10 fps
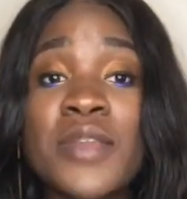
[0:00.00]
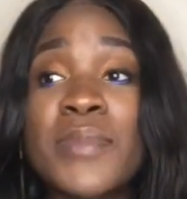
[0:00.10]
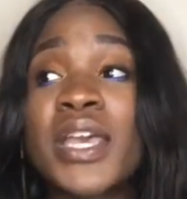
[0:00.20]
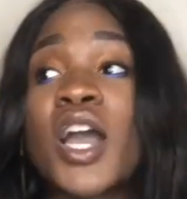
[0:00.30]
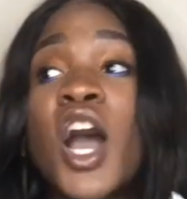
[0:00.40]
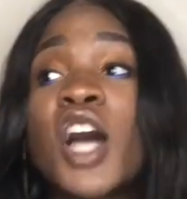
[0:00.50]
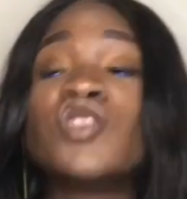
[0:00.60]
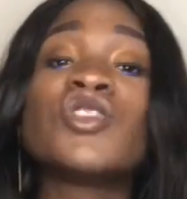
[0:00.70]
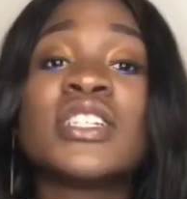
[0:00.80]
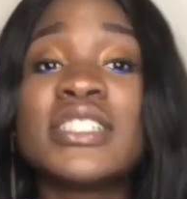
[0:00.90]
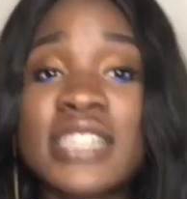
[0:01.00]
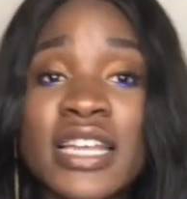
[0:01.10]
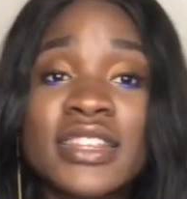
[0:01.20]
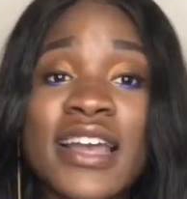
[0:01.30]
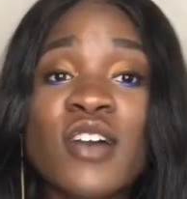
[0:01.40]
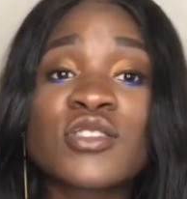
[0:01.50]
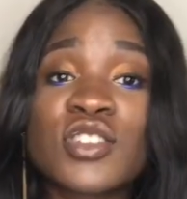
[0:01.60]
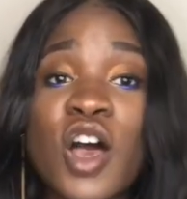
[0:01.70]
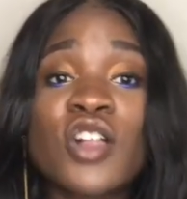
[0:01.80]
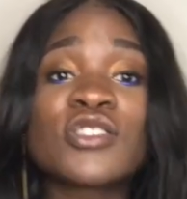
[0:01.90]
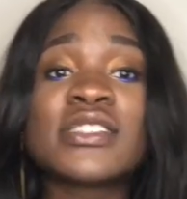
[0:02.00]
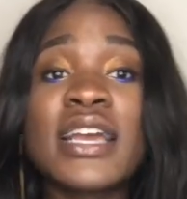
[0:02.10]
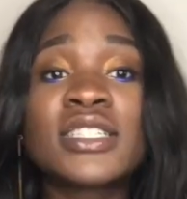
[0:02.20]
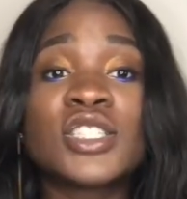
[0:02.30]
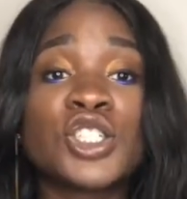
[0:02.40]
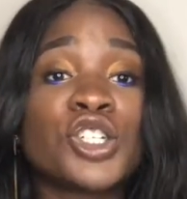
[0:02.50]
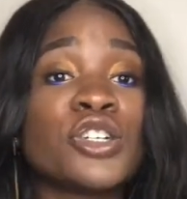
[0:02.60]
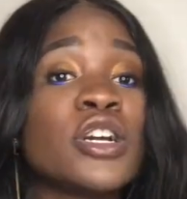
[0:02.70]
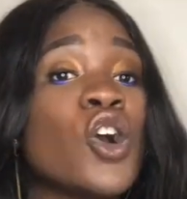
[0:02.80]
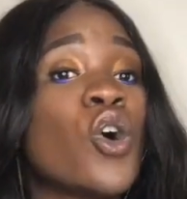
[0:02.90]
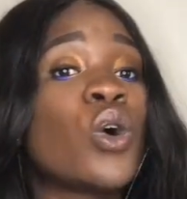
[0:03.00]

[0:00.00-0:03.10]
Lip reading: and make $110,000 next year,